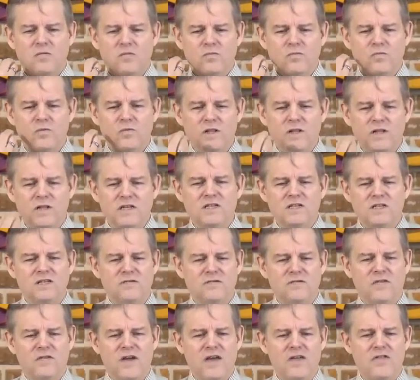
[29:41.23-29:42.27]
religious
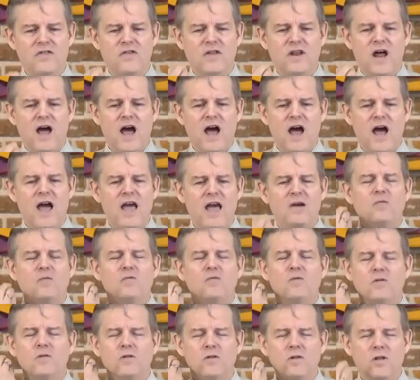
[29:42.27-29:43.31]
faith that I
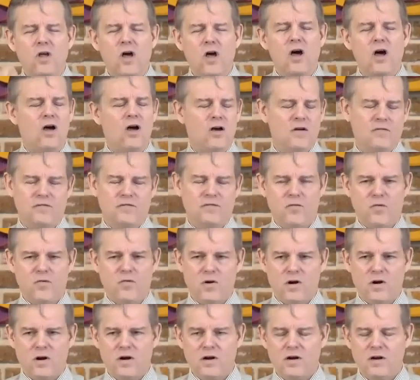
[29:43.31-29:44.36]
long
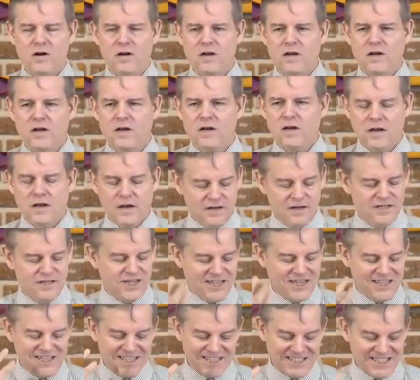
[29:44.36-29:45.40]
for. And
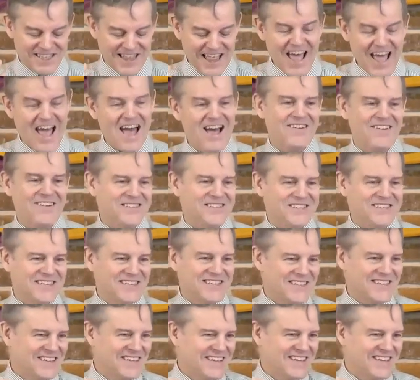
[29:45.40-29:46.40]
she just laughs.